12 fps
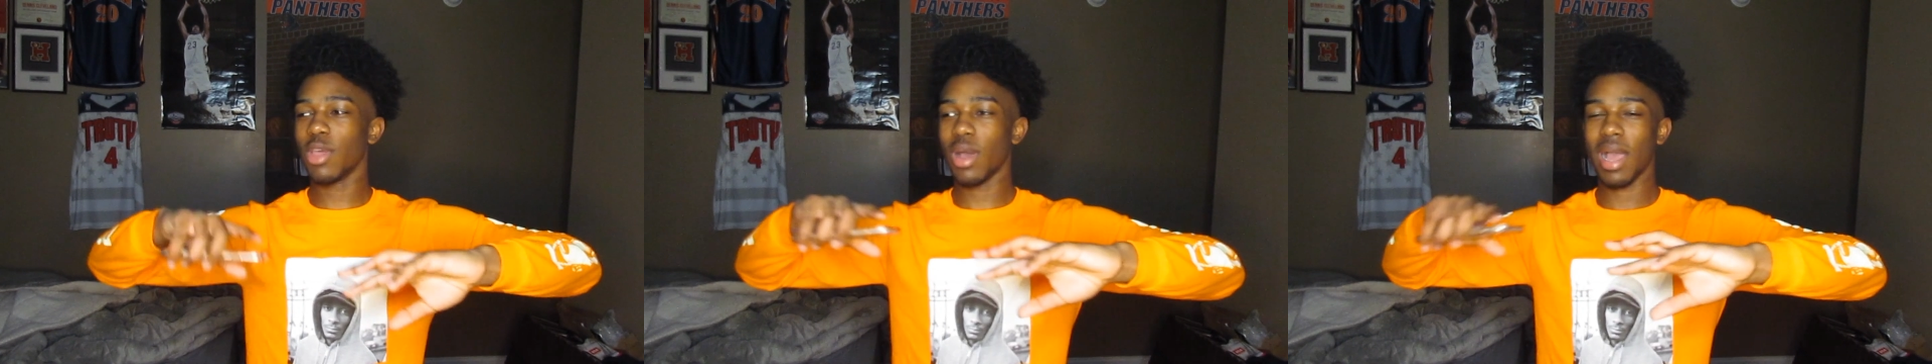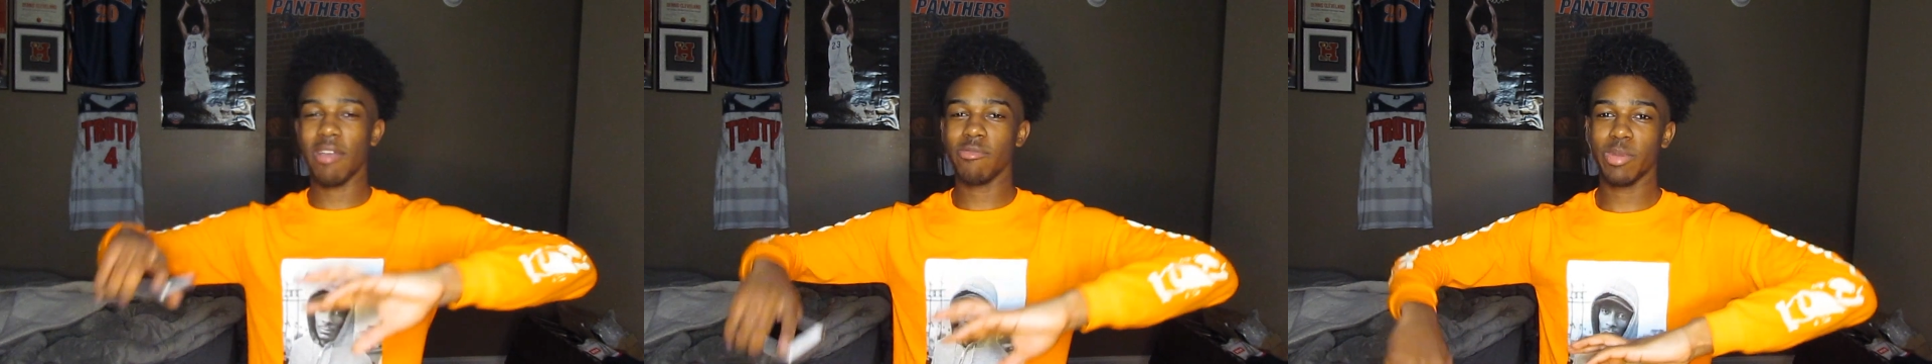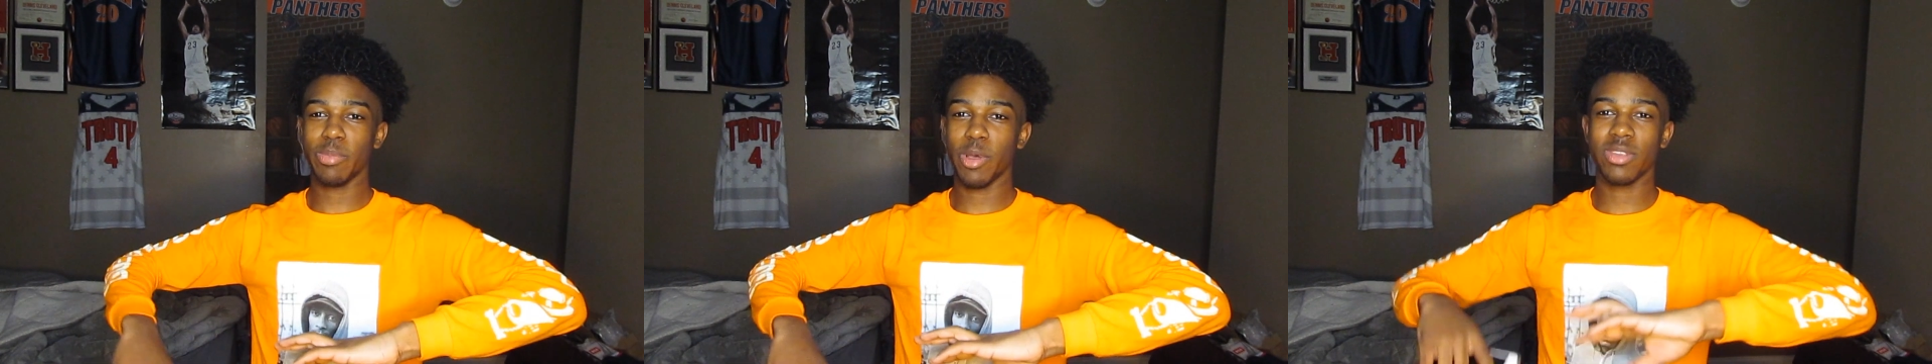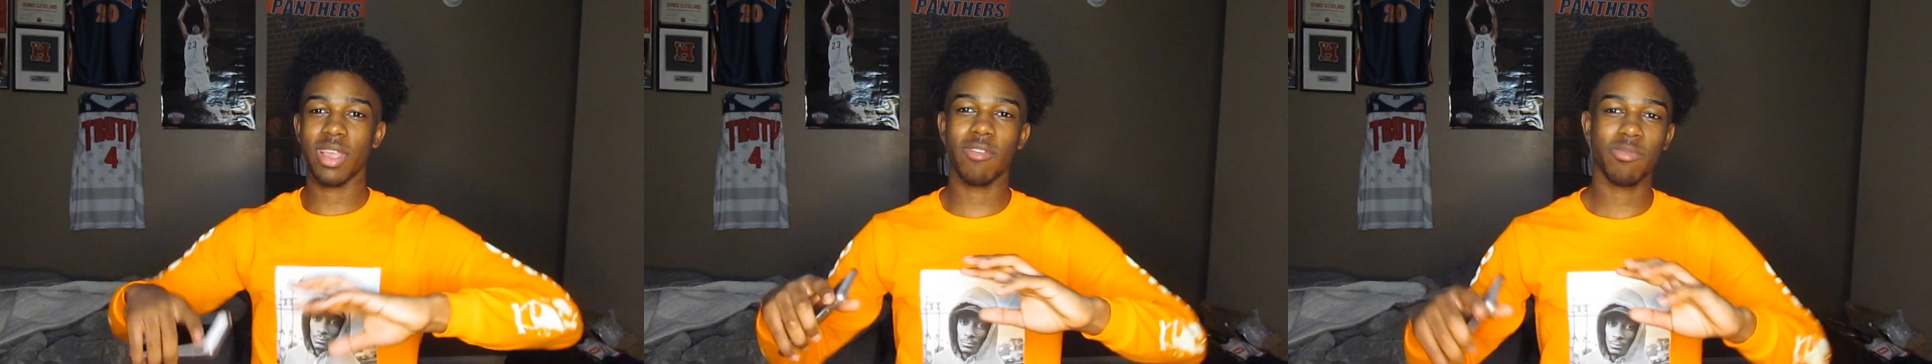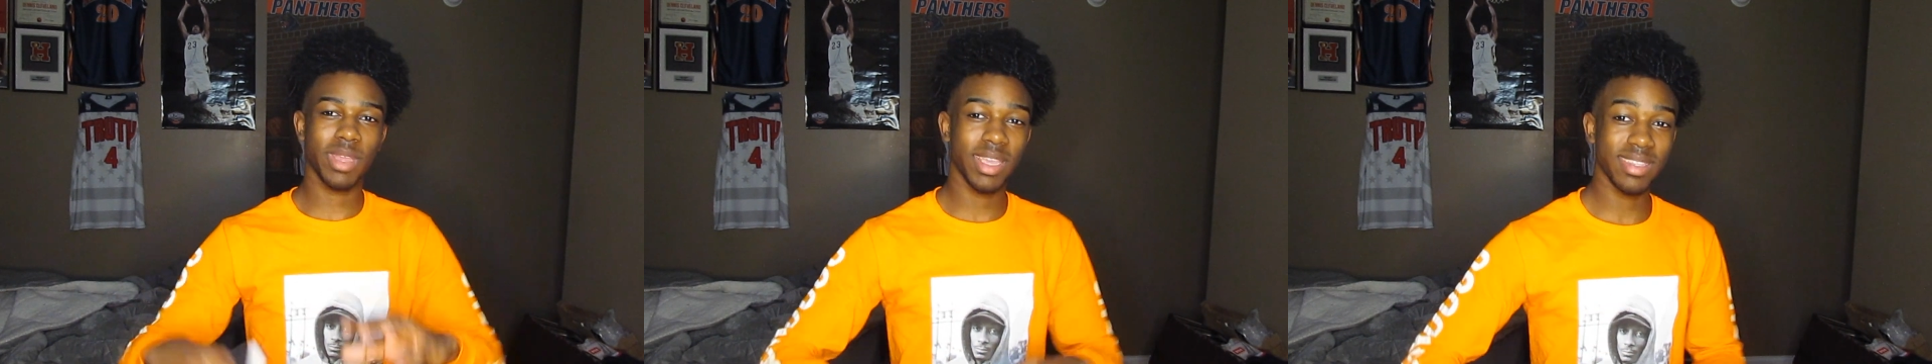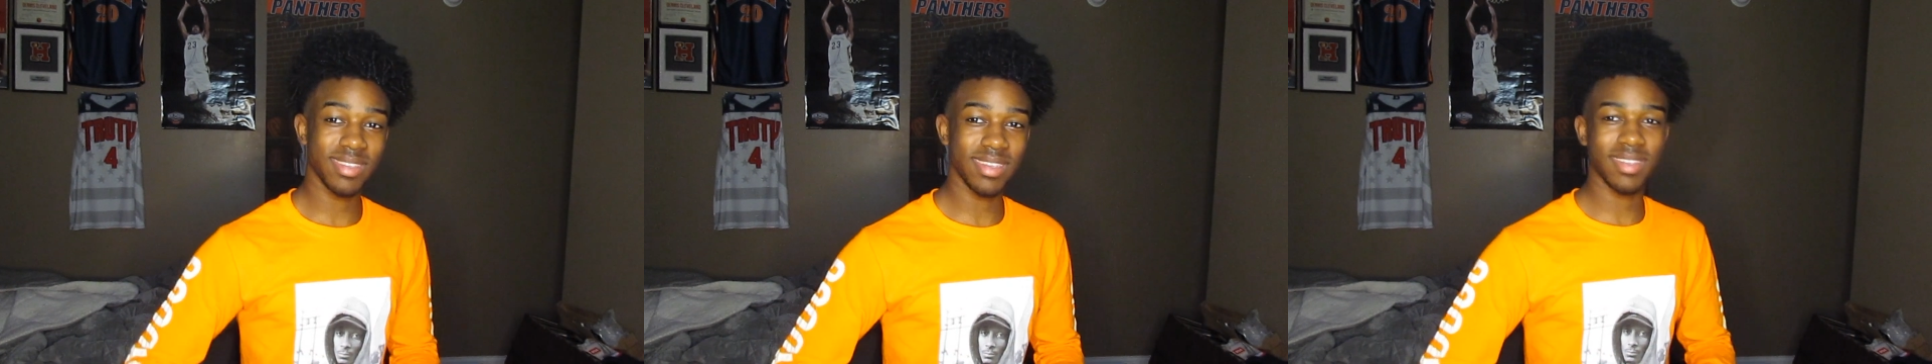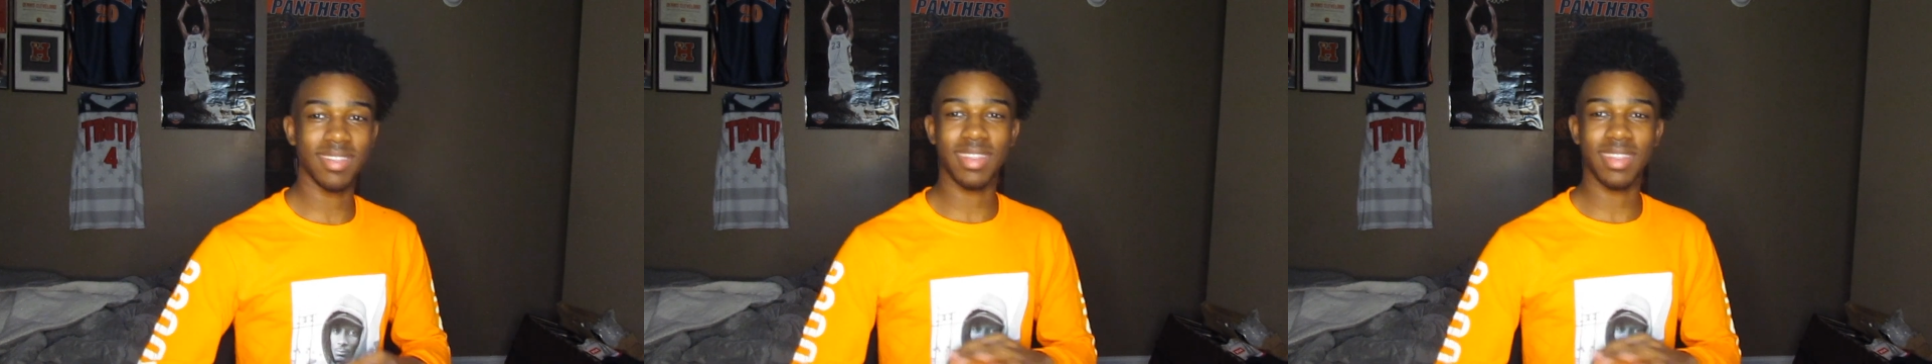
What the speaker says: though I haven't been posting, I haven't been consistent.